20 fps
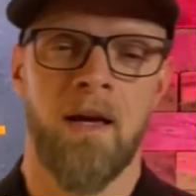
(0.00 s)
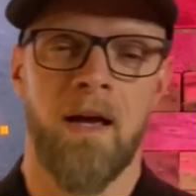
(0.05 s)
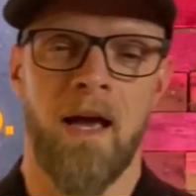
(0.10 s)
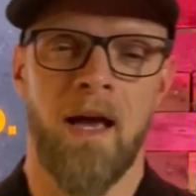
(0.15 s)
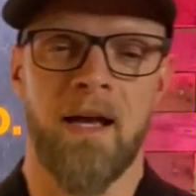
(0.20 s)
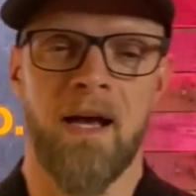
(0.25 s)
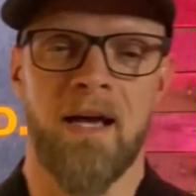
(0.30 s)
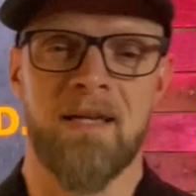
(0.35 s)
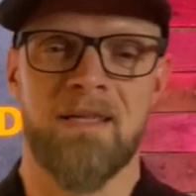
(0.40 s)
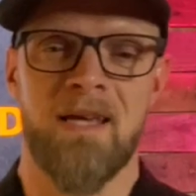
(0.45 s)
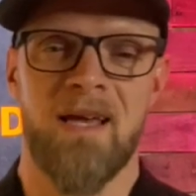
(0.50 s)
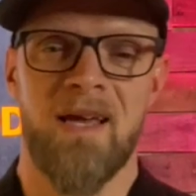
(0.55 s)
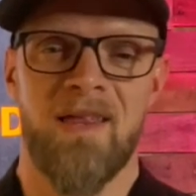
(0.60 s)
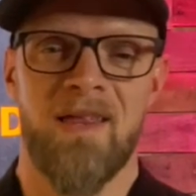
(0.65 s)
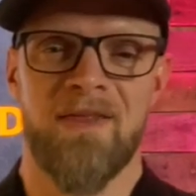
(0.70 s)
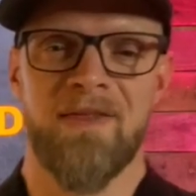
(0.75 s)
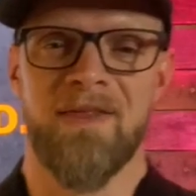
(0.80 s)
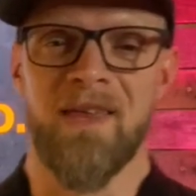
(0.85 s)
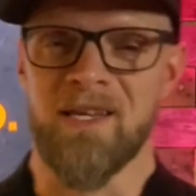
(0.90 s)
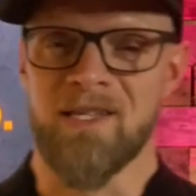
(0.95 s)
Hey guys,
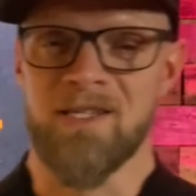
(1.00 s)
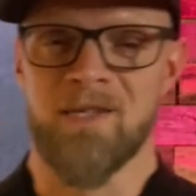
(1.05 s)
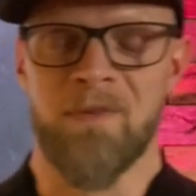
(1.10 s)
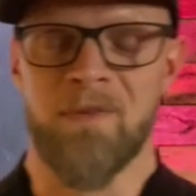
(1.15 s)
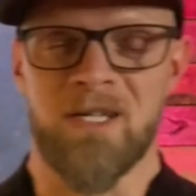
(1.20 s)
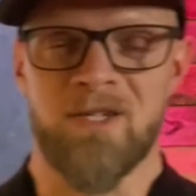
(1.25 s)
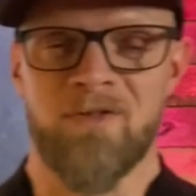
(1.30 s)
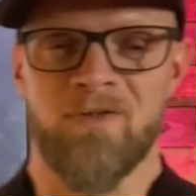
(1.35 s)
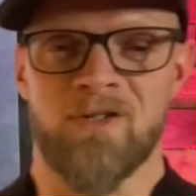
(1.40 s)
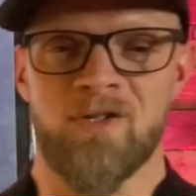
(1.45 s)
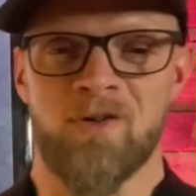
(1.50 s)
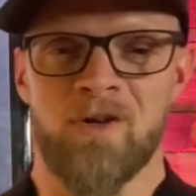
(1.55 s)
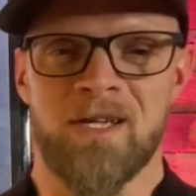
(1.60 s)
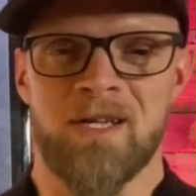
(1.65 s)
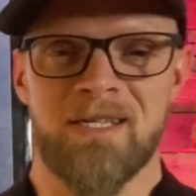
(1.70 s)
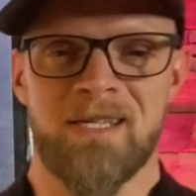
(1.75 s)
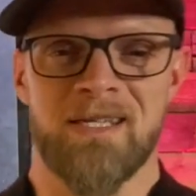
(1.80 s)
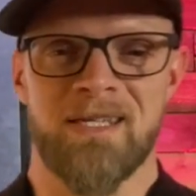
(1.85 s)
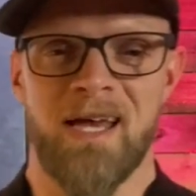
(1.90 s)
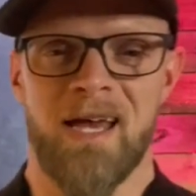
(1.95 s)
thanks so much for joining
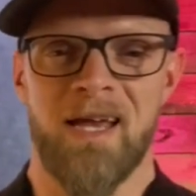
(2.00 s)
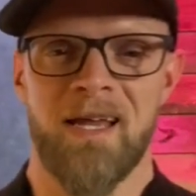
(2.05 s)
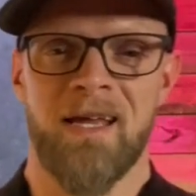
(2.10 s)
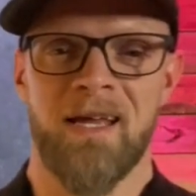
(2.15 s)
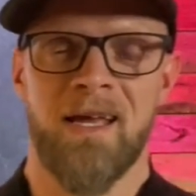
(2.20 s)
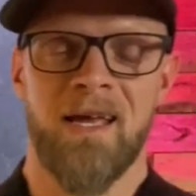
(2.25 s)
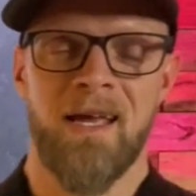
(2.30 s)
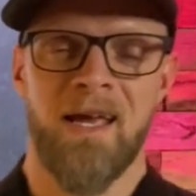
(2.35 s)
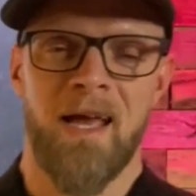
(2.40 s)
us today.